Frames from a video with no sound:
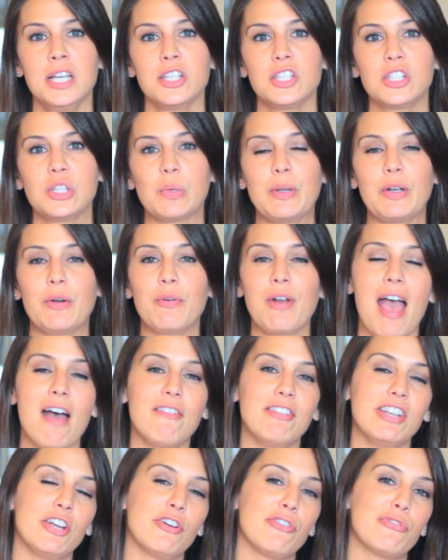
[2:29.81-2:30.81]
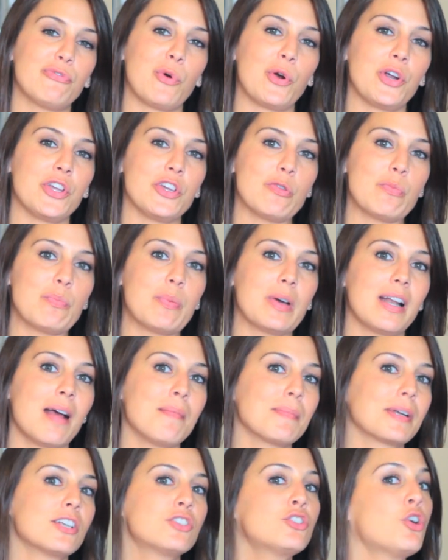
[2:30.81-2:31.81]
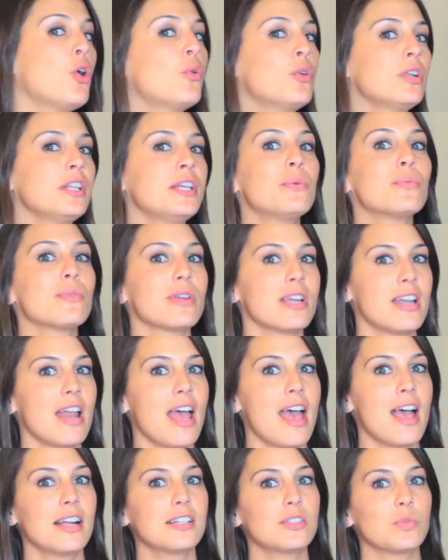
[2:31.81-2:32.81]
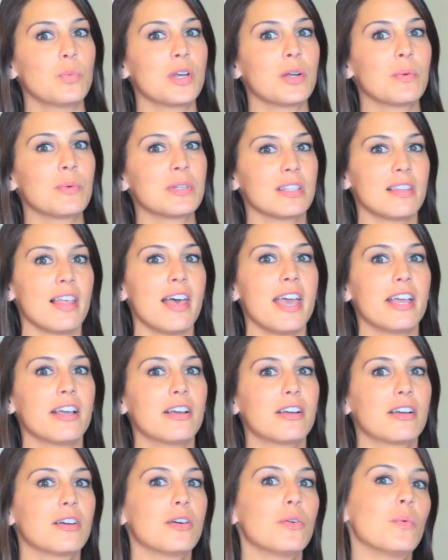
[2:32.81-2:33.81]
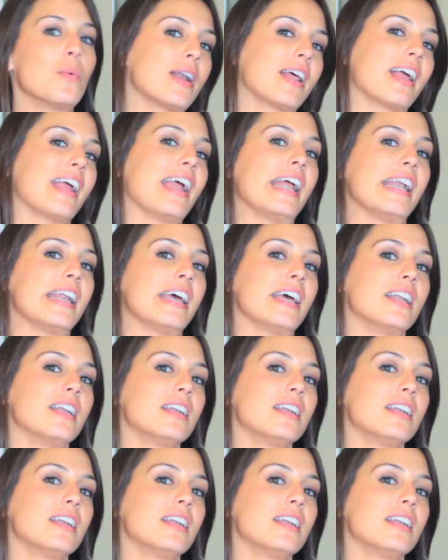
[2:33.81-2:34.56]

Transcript: So I don't have it here for you, but I'm gonna totally reenact what it was like when I ate it.